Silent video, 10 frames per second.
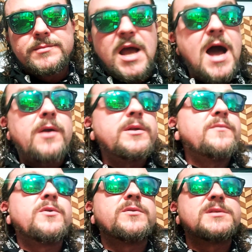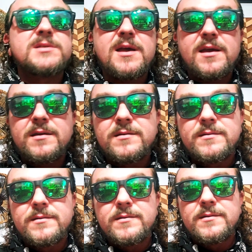I don't even know what to say.
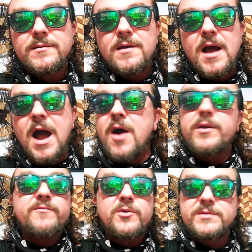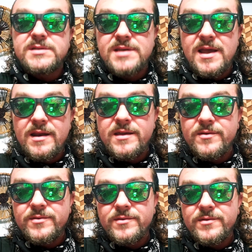I don't even know what to say to
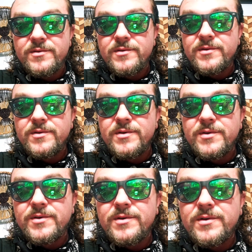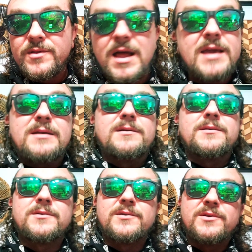you. Like,
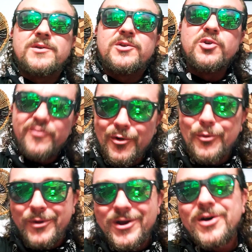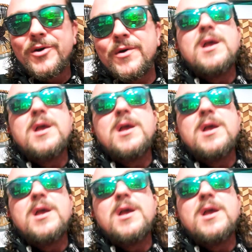you for real,